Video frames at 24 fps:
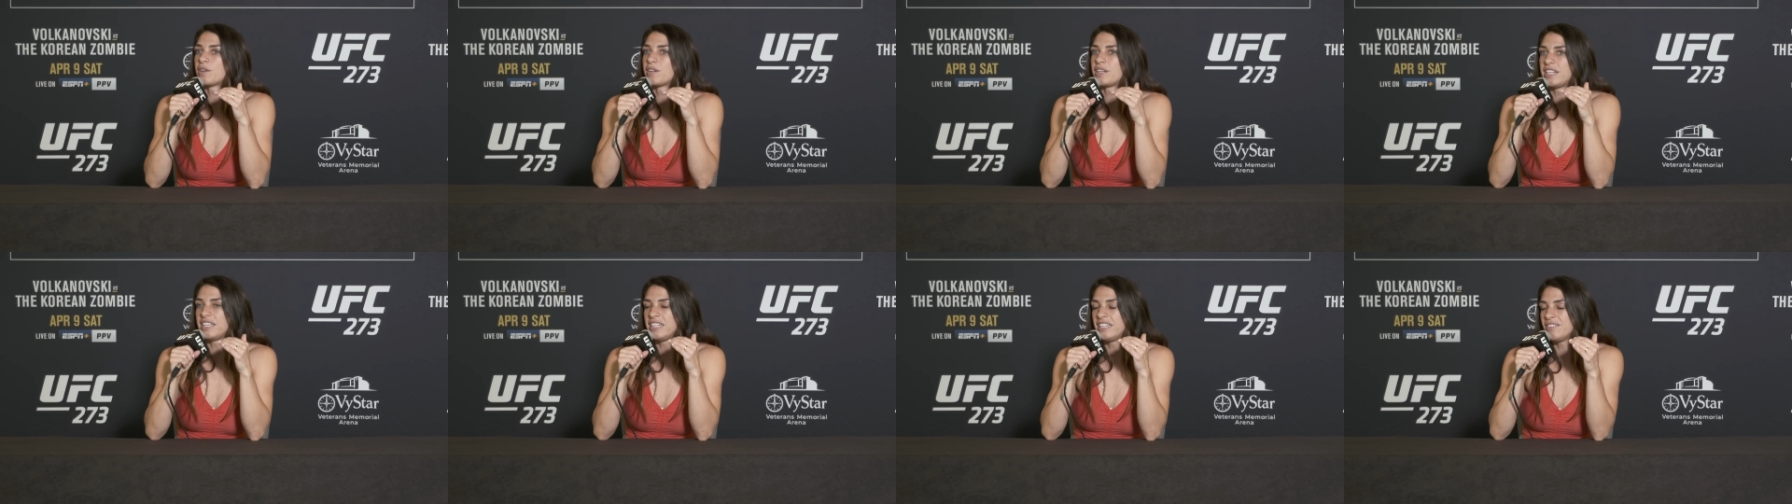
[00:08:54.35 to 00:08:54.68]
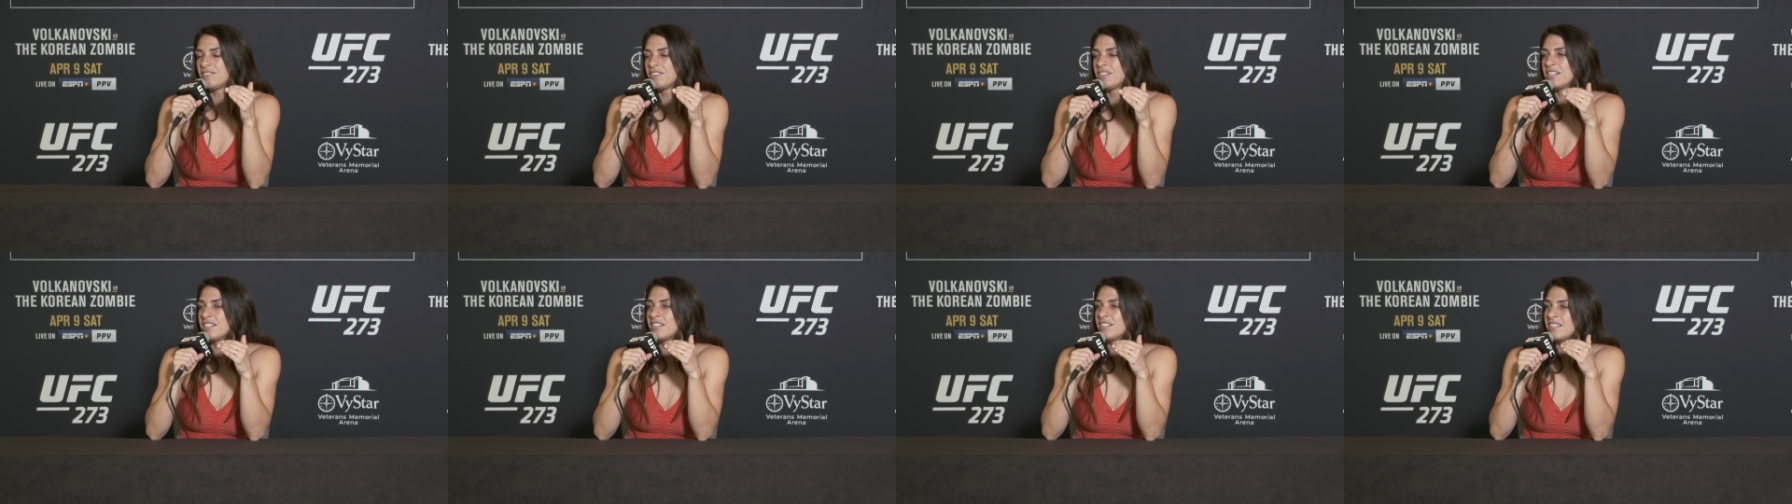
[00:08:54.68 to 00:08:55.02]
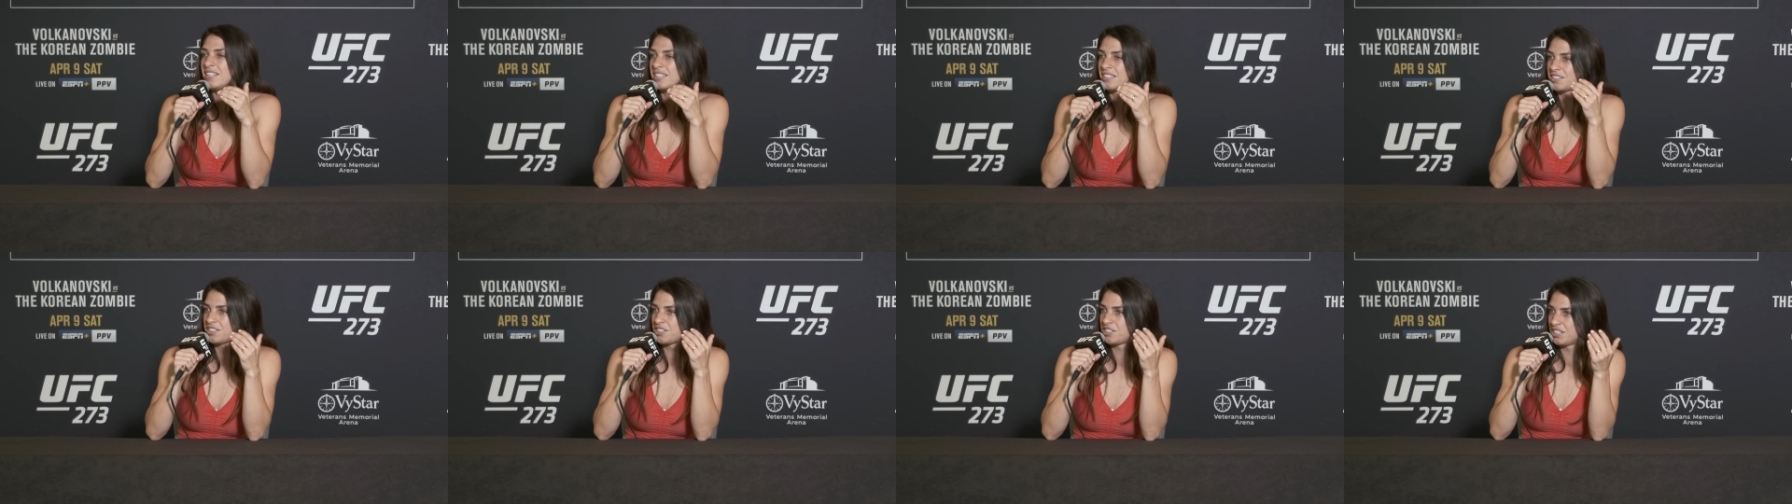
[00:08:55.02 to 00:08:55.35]
even
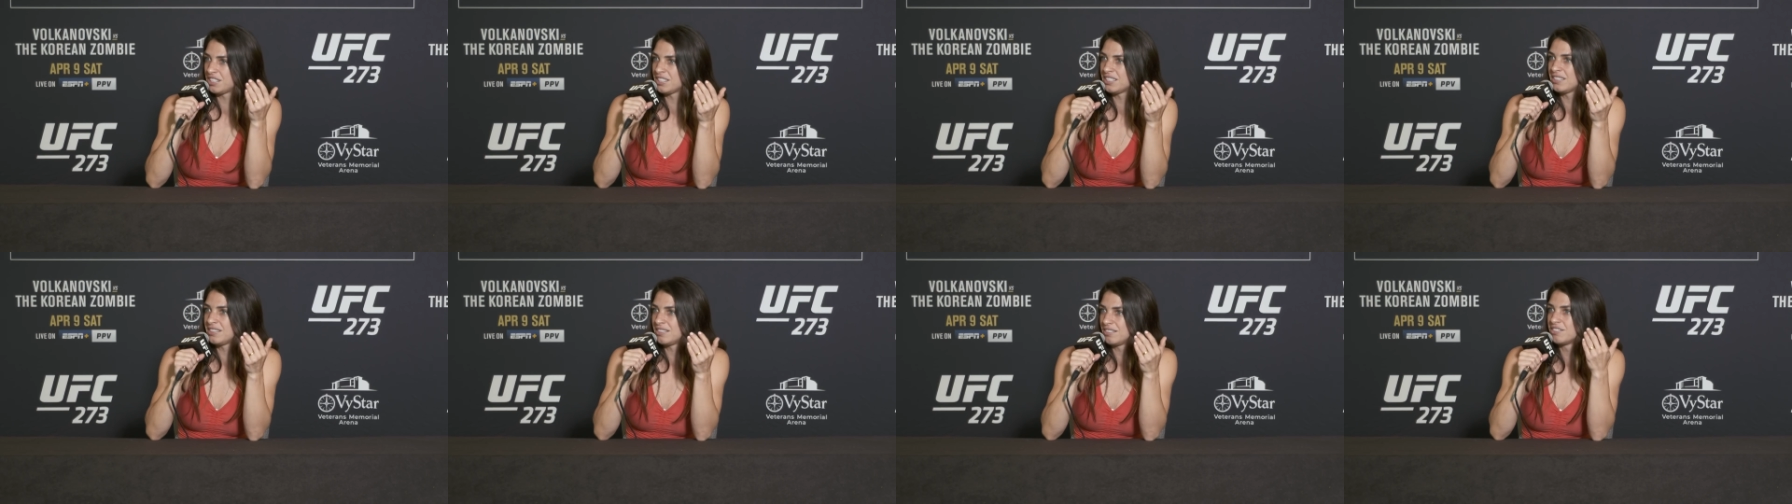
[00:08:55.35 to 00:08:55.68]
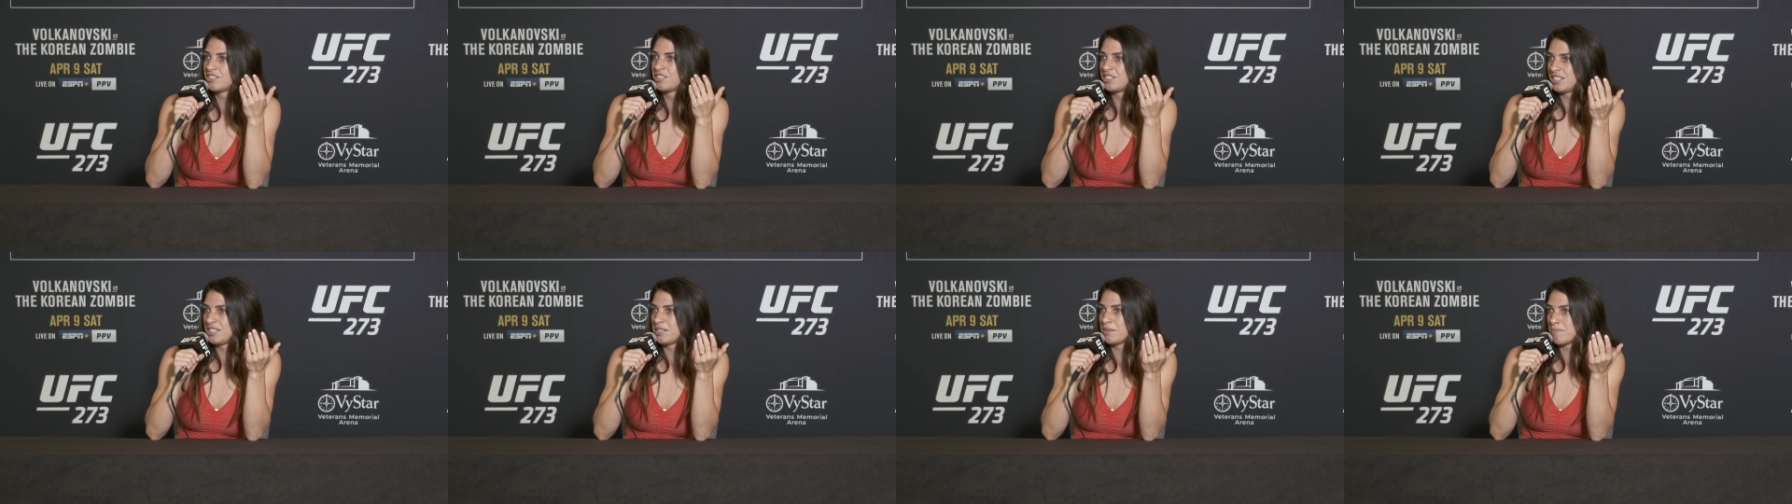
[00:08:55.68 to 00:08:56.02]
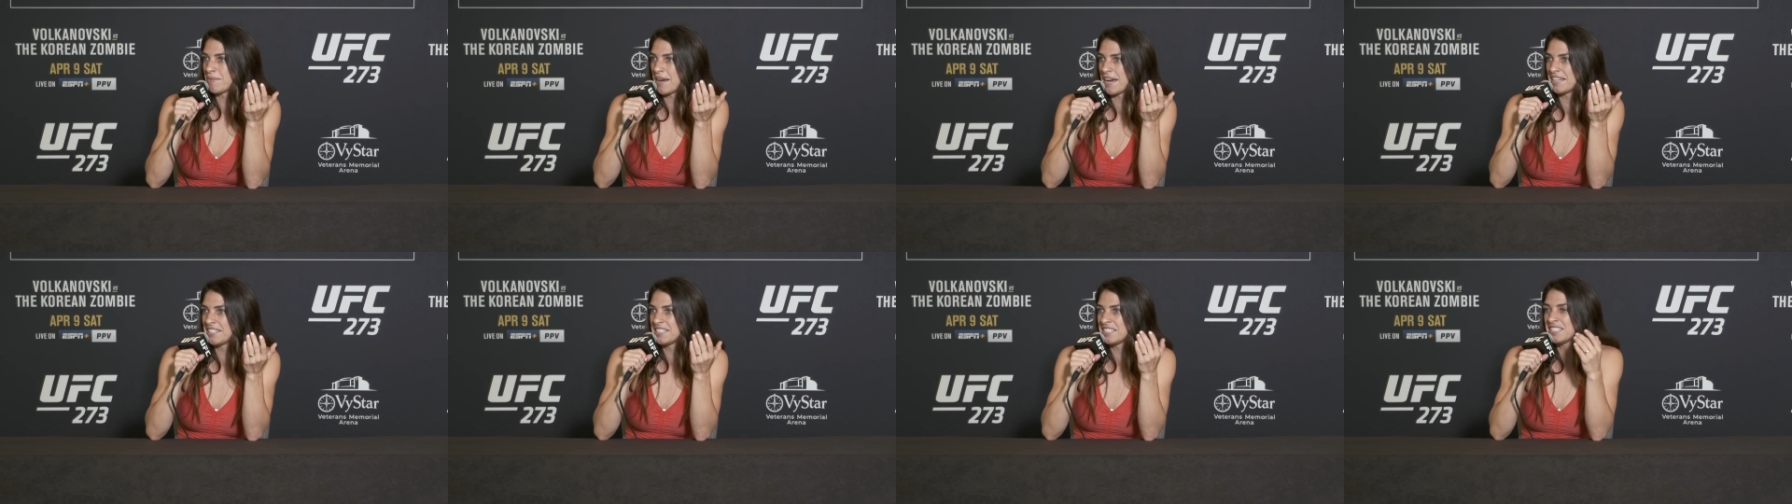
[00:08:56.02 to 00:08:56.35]
than she she
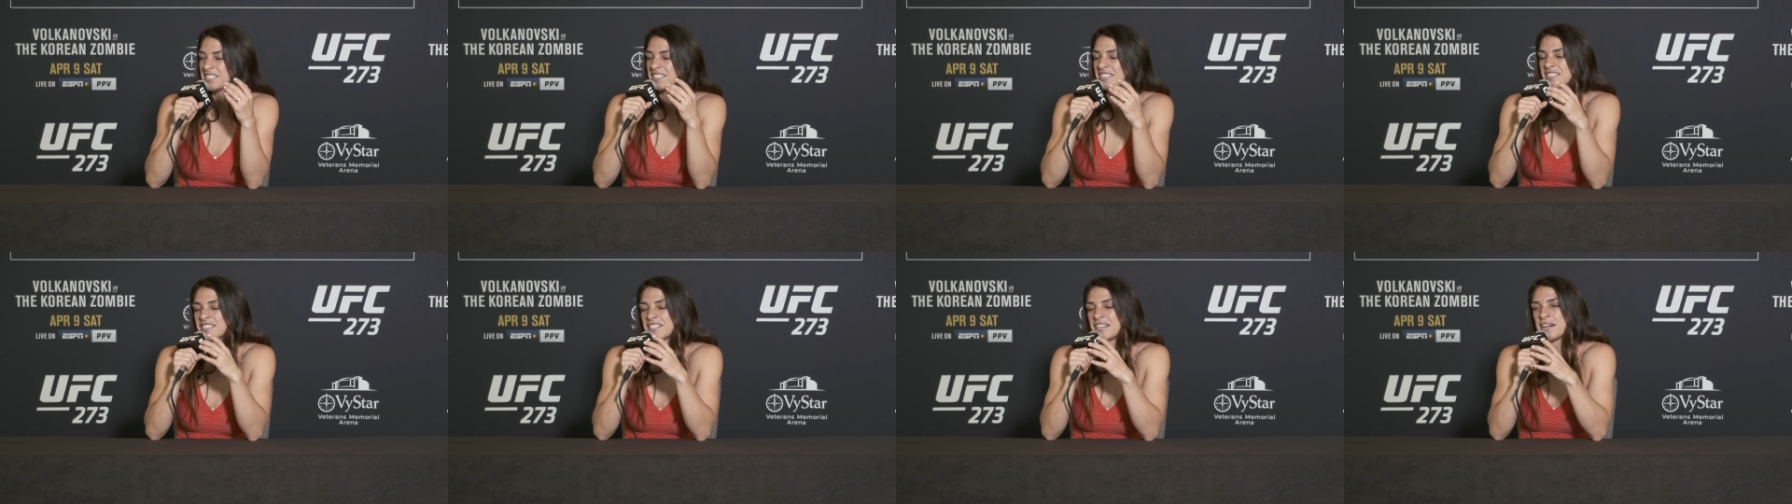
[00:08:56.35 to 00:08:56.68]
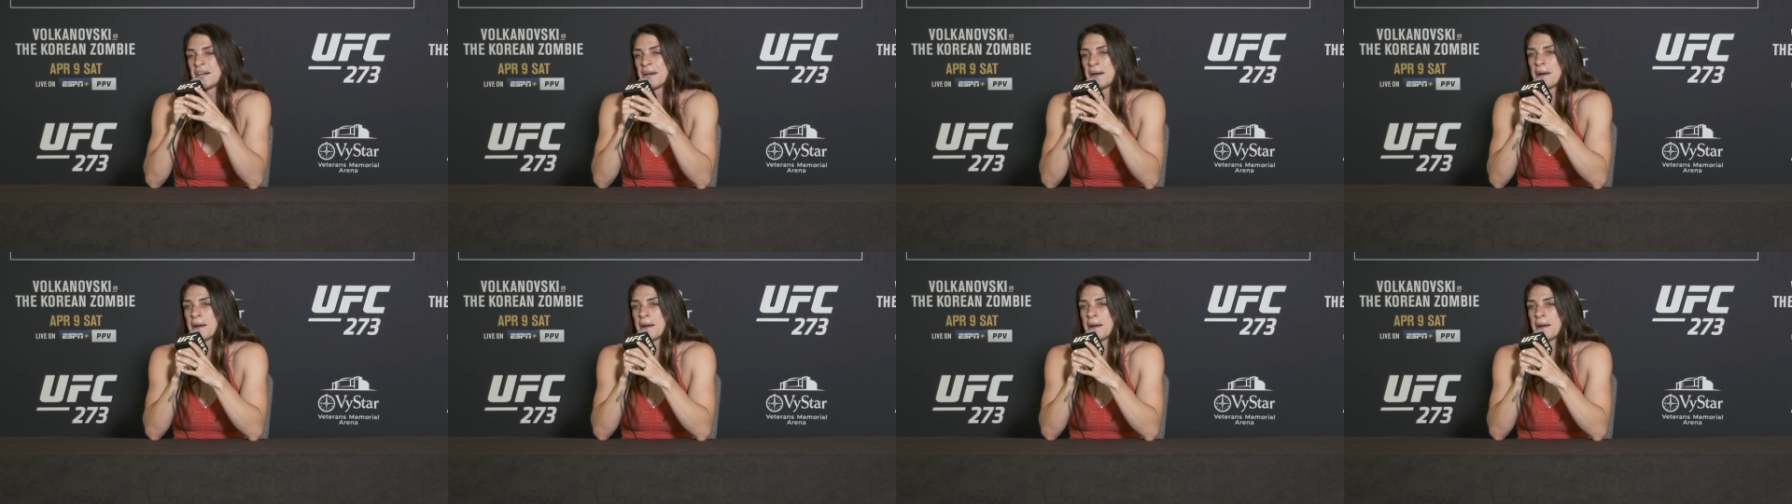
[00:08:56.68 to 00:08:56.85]
imagines.